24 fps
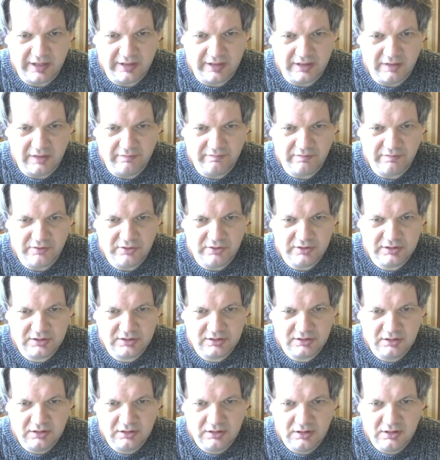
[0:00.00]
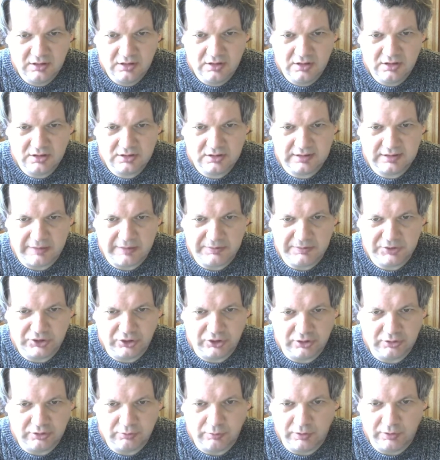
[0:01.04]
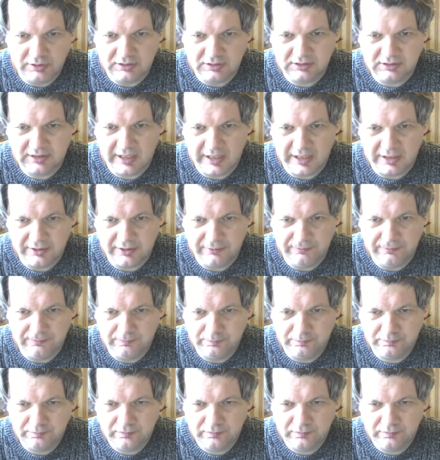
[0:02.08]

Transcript: and the first snapshot was taken.